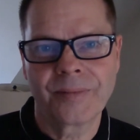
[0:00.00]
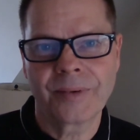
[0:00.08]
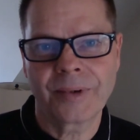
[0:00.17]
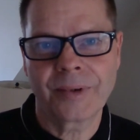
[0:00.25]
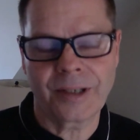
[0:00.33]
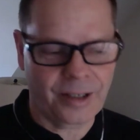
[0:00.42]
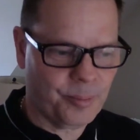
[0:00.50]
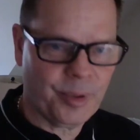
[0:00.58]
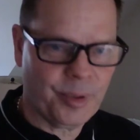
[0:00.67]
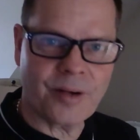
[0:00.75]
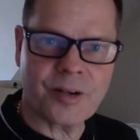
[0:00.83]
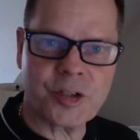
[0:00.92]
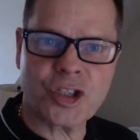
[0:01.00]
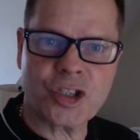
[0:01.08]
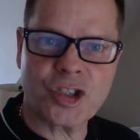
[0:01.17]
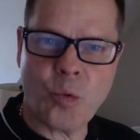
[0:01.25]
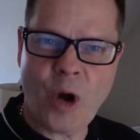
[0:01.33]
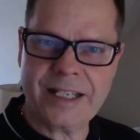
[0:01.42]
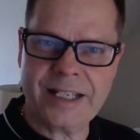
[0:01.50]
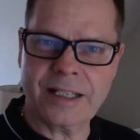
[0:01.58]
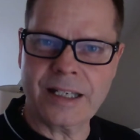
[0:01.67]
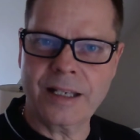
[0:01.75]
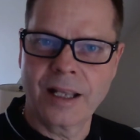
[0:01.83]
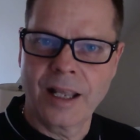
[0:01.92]
And I had a pair of
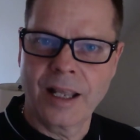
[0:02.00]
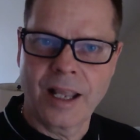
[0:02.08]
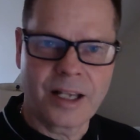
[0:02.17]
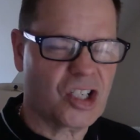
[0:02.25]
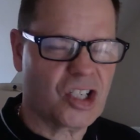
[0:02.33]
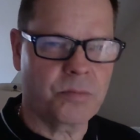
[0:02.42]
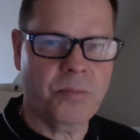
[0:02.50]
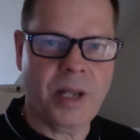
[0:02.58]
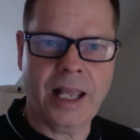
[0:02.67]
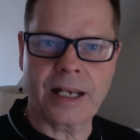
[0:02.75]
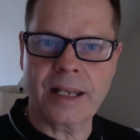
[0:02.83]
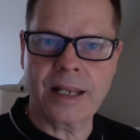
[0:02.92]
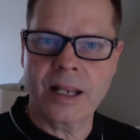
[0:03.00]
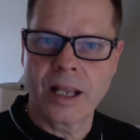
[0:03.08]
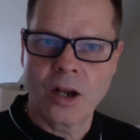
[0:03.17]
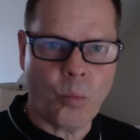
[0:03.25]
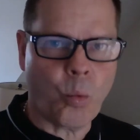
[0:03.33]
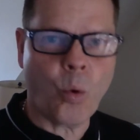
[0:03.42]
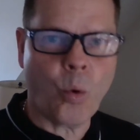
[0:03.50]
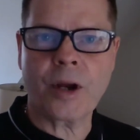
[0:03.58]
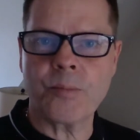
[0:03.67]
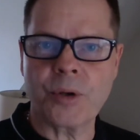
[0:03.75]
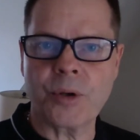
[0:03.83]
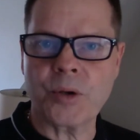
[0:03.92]
sweaty, smelly
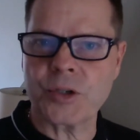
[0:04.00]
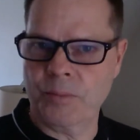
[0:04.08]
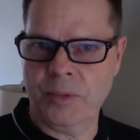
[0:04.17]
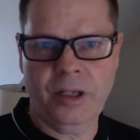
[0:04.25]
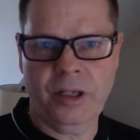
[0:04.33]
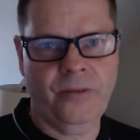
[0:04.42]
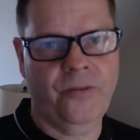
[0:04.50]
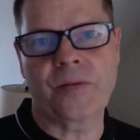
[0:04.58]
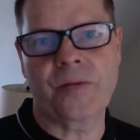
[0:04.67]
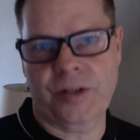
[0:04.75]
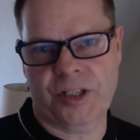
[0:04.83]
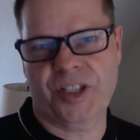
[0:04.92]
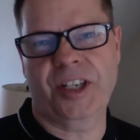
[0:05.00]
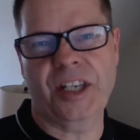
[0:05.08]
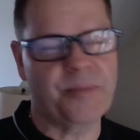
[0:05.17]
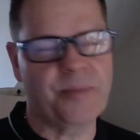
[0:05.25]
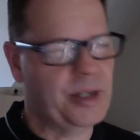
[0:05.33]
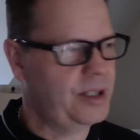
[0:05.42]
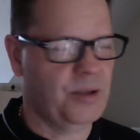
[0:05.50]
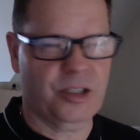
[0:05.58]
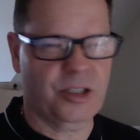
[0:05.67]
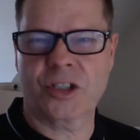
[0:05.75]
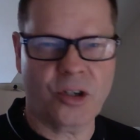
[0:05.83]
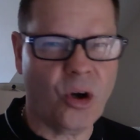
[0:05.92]
walking boots, and my feet were steaming. They were
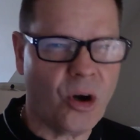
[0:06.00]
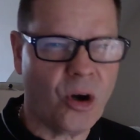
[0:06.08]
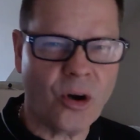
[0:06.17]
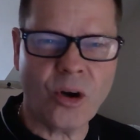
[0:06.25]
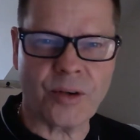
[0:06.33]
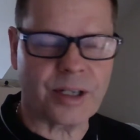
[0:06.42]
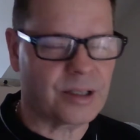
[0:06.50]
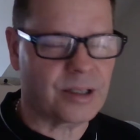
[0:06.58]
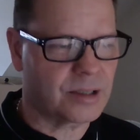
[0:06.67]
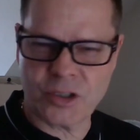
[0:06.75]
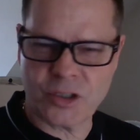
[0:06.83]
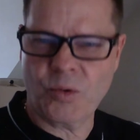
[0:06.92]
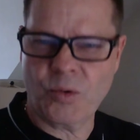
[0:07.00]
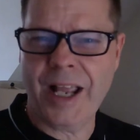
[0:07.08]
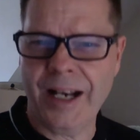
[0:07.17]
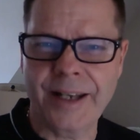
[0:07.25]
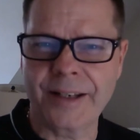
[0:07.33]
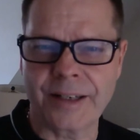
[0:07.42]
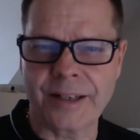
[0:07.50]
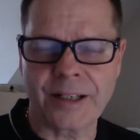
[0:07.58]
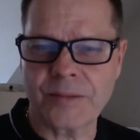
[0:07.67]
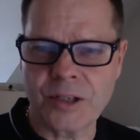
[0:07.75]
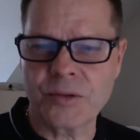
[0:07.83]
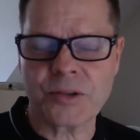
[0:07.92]
sore and swelling, you know,
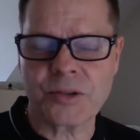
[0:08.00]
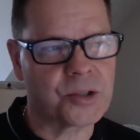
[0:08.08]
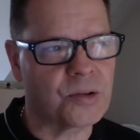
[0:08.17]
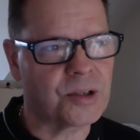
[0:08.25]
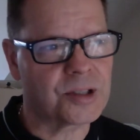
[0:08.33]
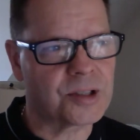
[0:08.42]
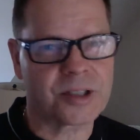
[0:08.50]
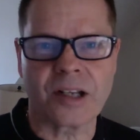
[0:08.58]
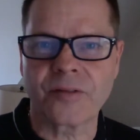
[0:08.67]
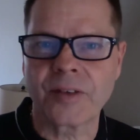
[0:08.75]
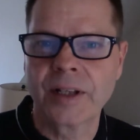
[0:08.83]
usual sort of stuff.